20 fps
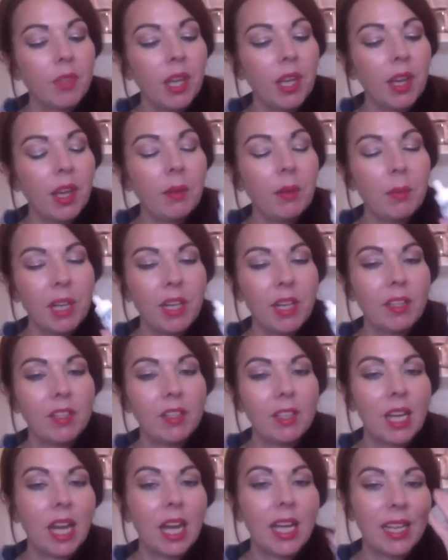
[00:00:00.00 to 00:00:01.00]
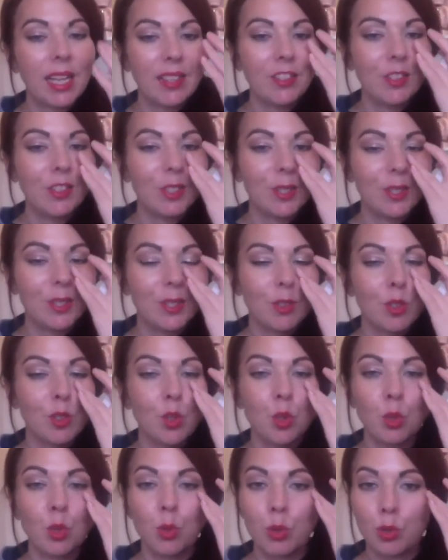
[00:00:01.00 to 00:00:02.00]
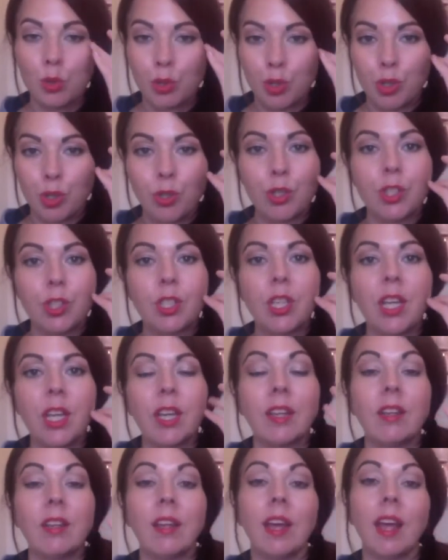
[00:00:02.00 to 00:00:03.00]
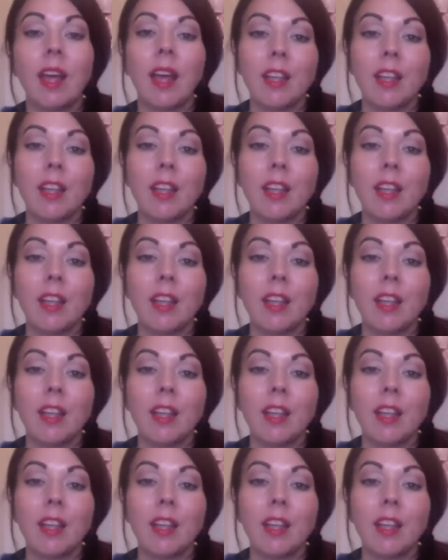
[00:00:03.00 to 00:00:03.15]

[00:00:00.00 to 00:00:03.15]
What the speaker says: And it just soothes your skin